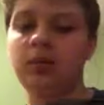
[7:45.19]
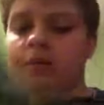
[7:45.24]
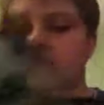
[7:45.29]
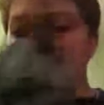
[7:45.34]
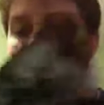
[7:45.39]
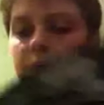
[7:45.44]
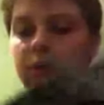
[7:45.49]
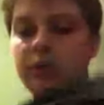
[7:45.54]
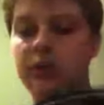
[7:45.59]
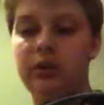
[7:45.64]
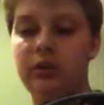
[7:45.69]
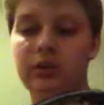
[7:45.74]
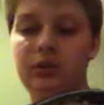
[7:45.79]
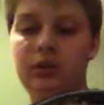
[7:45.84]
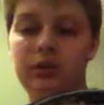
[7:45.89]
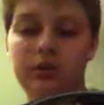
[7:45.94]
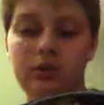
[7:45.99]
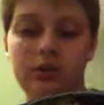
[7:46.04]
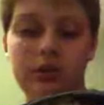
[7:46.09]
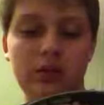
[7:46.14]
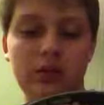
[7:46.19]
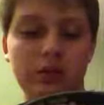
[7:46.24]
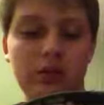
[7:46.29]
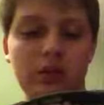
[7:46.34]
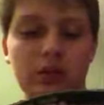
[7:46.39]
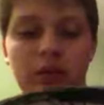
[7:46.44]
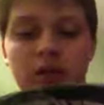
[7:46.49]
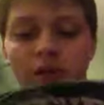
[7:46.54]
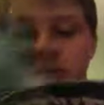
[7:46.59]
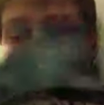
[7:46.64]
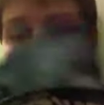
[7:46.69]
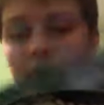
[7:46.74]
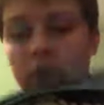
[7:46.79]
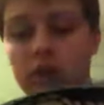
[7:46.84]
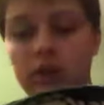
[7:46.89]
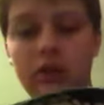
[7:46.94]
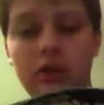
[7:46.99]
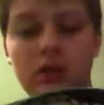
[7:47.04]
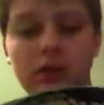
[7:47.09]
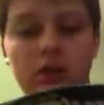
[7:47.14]
But
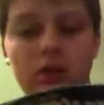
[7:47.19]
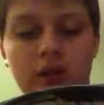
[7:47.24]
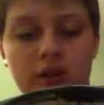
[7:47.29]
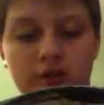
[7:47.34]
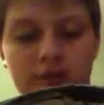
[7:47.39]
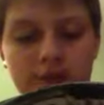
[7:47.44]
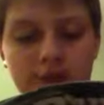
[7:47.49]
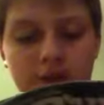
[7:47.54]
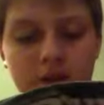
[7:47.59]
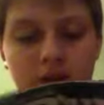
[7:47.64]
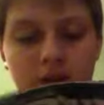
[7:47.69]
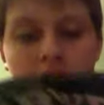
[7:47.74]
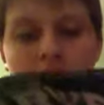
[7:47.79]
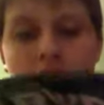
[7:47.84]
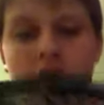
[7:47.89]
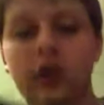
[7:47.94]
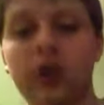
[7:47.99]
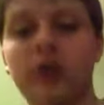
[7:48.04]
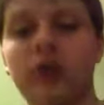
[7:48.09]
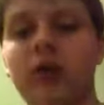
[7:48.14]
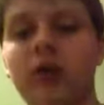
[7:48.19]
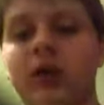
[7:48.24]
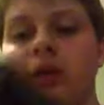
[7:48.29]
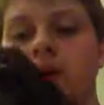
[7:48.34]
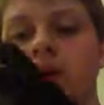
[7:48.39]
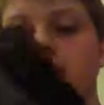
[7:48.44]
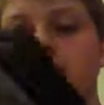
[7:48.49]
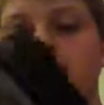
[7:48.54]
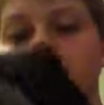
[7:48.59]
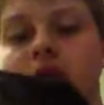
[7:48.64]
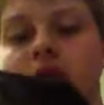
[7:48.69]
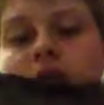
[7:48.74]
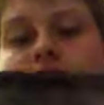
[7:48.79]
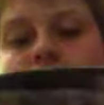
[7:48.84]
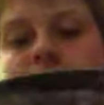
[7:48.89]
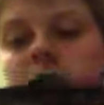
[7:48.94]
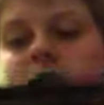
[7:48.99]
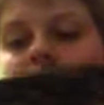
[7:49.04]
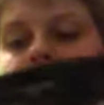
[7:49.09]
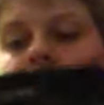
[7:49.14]
definitely a great end
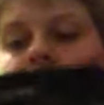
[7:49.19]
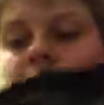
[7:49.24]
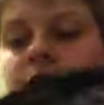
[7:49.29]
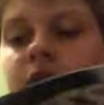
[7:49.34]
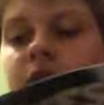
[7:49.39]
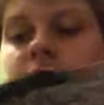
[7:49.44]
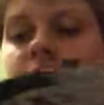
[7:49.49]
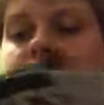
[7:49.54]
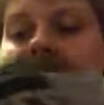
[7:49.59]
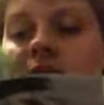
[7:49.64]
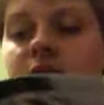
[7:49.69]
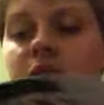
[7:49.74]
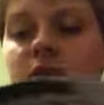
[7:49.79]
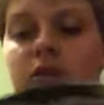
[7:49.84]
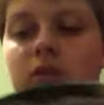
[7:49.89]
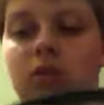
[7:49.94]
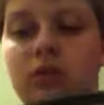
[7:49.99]
to this series.